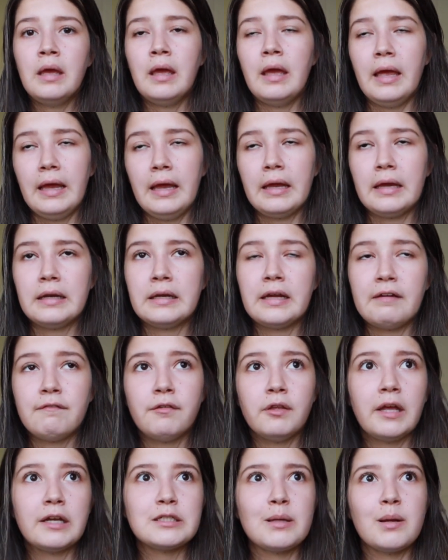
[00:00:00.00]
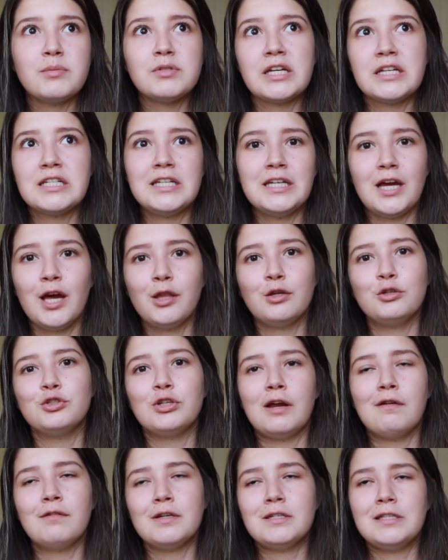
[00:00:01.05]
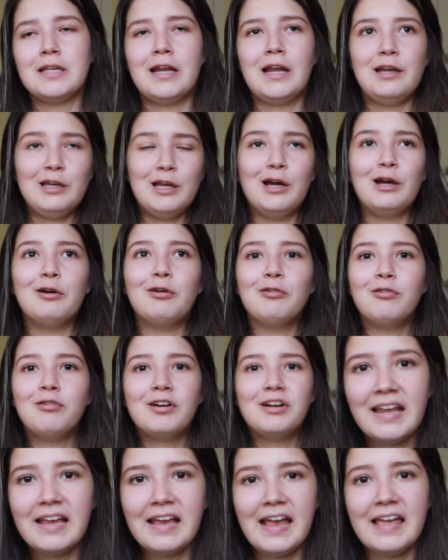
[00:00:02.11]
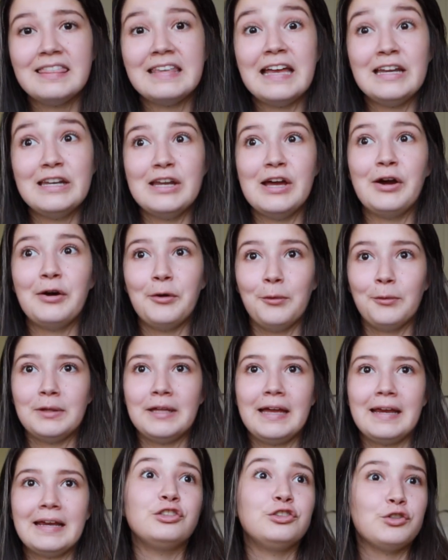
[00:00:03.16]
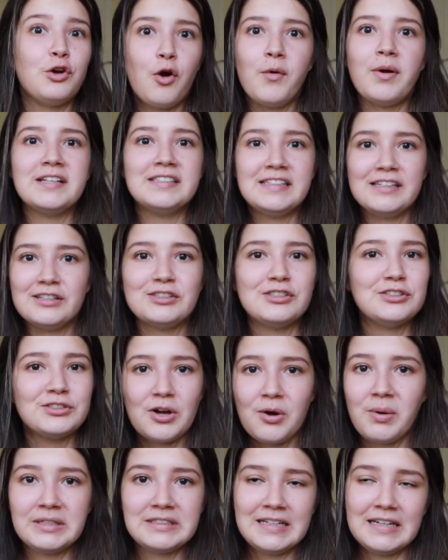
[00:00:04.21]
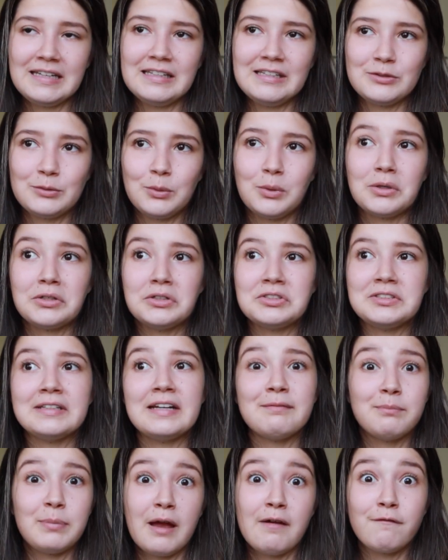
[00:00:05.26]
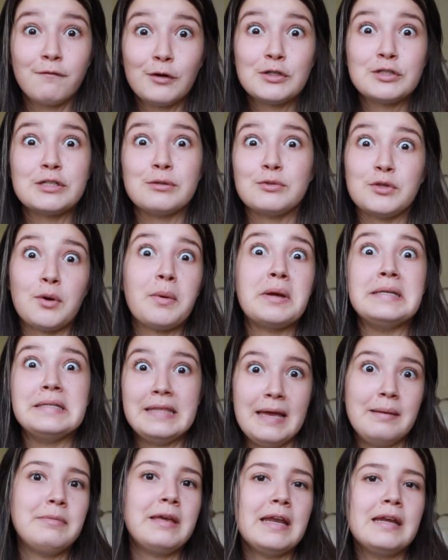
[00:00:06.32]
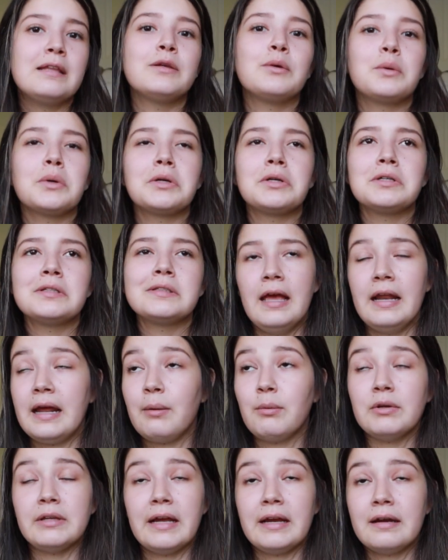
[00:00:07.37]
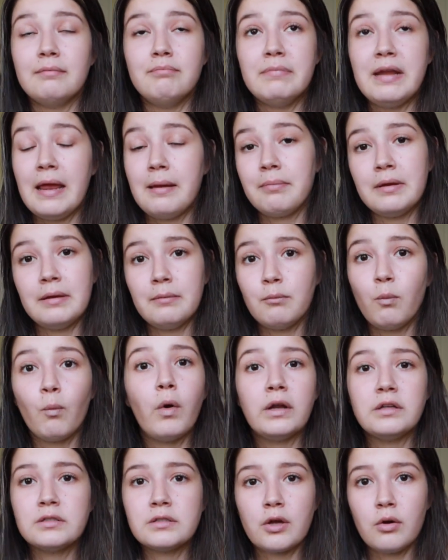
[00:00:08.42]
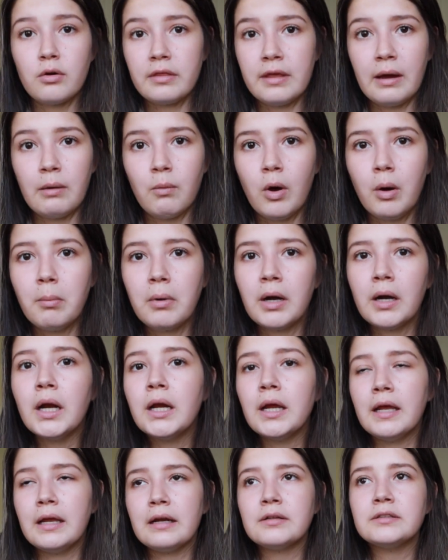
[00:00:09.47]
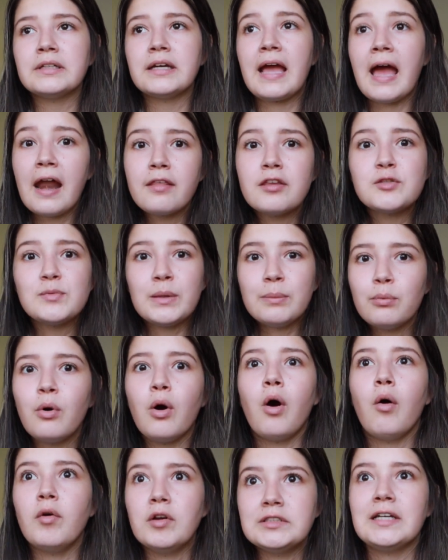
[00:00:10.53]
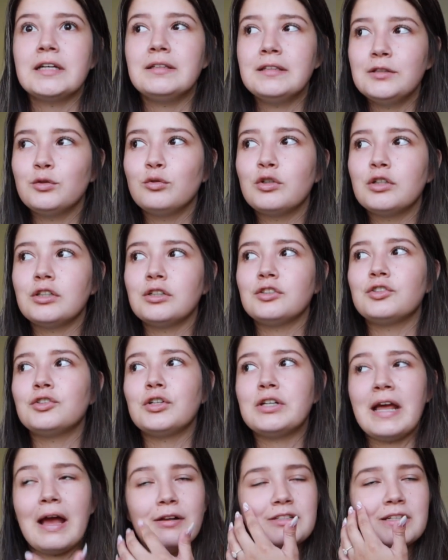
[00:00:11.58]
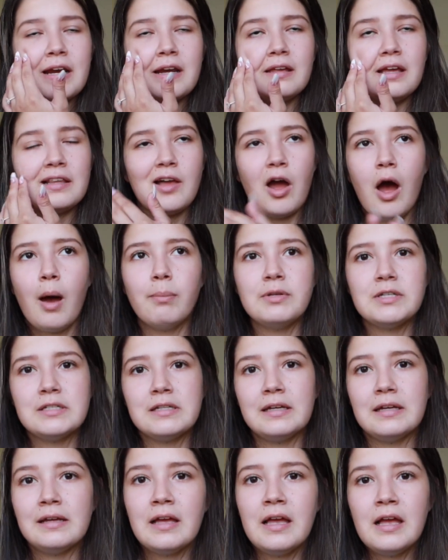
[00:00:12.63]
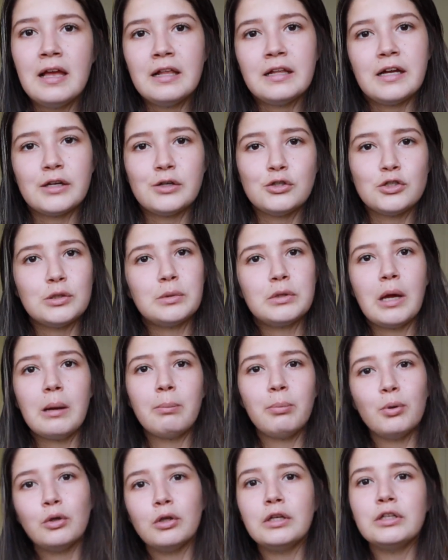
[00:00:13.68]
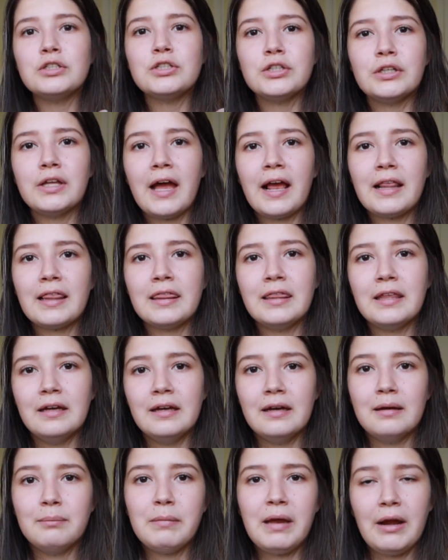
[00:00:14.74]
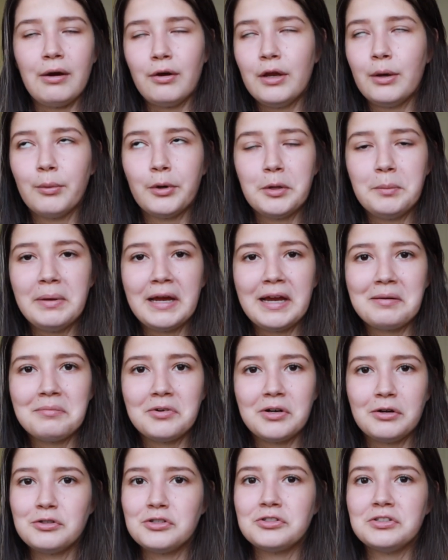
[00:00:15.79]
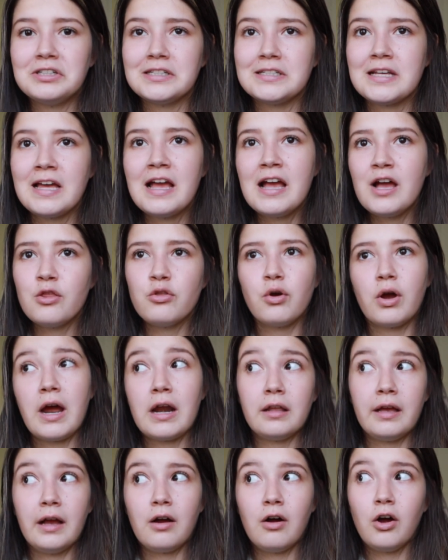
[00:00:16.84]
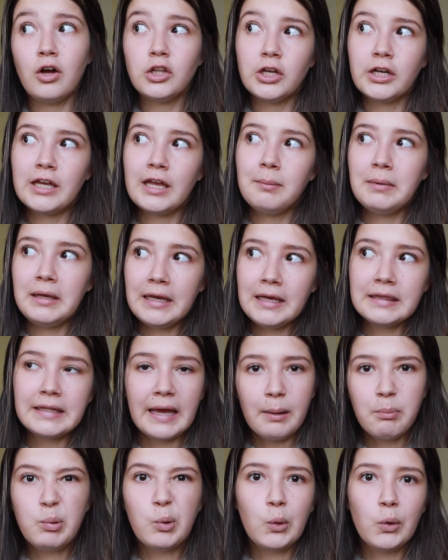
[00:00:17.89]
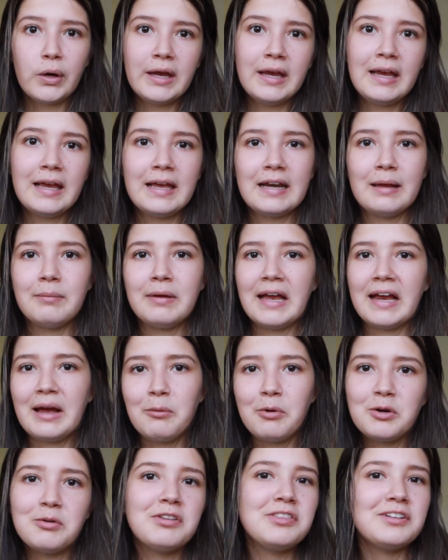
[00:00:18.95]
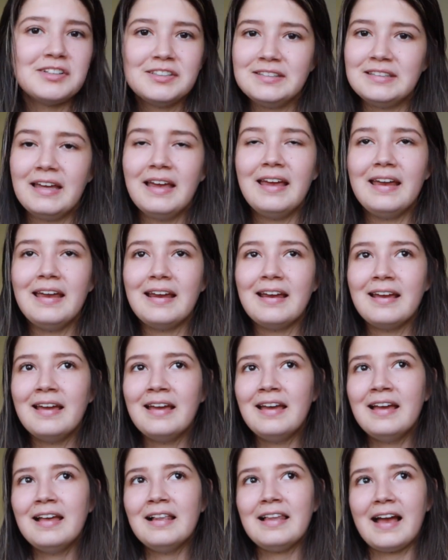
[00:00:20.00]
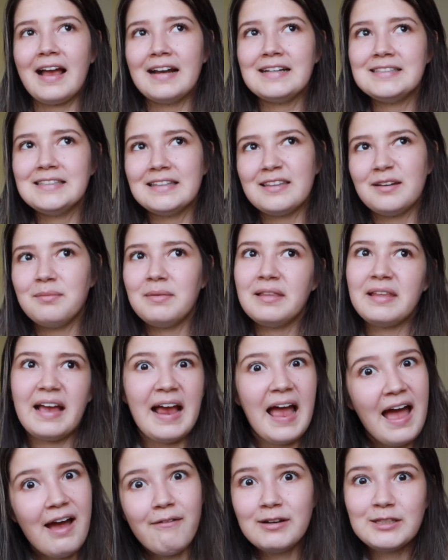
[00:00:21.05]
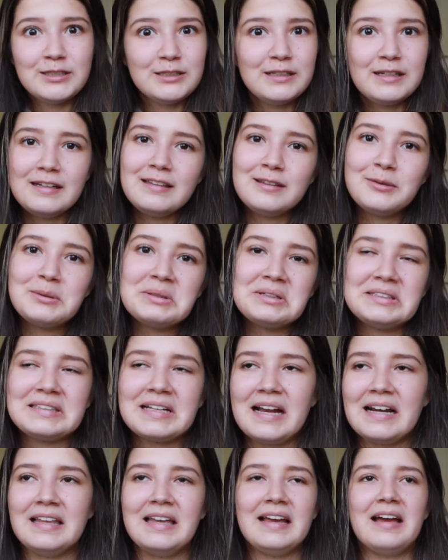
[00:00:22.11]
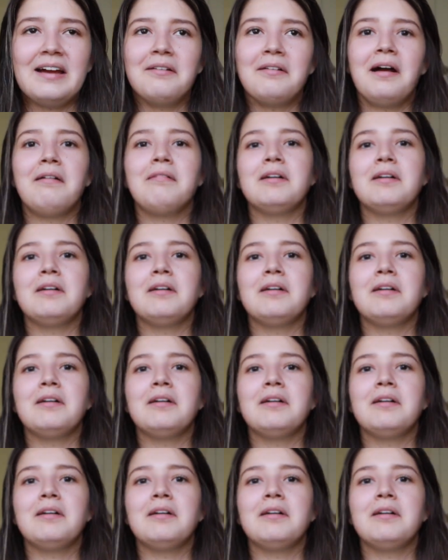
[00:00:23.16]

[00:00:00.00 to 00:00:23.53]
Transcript: And I feel like sometimes I see other drivers that I know, and they know like she's always here, she's always getting these orders, and at first it was always them getting the orders, and I would like maybe once go to that Walmart and I was like, how do these people always get these orders? So now it's kind of like the opposite. Like usually when I pull into like the area where you pick up groceries, they'll kind of like all look at me and like point, and I'm like, I wonder what they're saying. Like I just think they're being like, how is she getting the orders? Kind of like how I